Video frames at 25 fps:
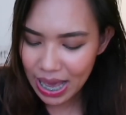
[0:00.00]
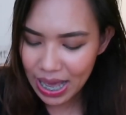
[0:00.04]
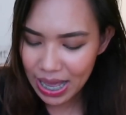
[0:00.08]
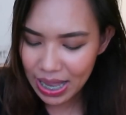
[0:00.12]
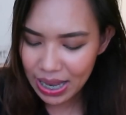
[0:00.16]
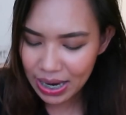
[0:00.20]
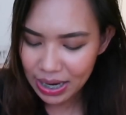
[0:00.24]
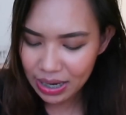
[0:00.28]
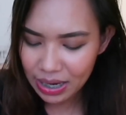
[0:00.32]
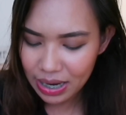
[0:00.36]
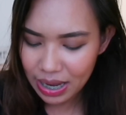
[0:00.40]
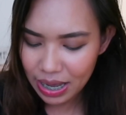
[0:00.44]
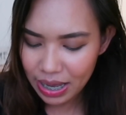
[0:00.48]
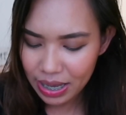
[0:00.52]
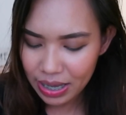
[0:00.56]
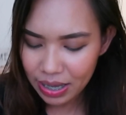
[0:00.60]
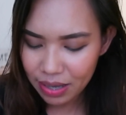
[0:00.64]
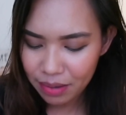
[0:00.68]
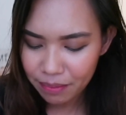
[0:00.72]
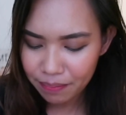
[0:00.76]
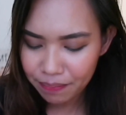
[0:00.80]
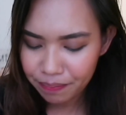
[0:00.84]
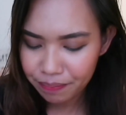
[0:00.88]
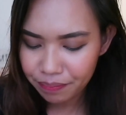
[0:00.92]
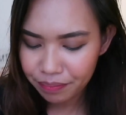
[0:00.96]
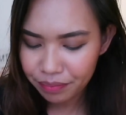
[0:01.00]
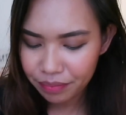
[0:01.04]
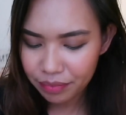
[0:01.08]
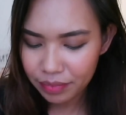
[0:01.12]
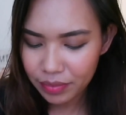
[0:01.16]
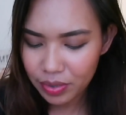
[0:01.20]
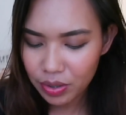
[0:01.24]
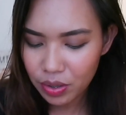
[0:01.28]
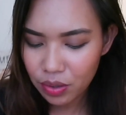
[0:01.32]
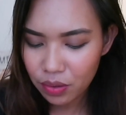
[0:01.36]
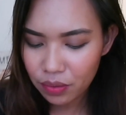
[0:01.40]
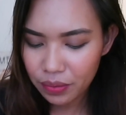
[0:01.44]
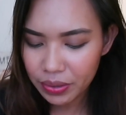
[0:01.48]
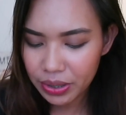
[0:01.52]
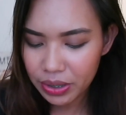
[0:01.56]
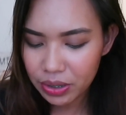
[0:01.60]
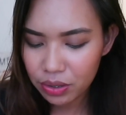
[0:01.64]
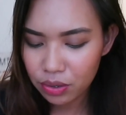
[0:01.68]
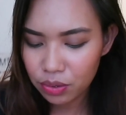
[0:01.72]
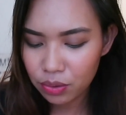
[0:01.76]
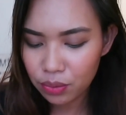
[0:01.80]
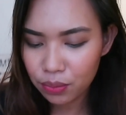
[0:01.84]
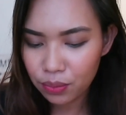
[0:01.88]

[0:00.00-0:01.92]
And I am going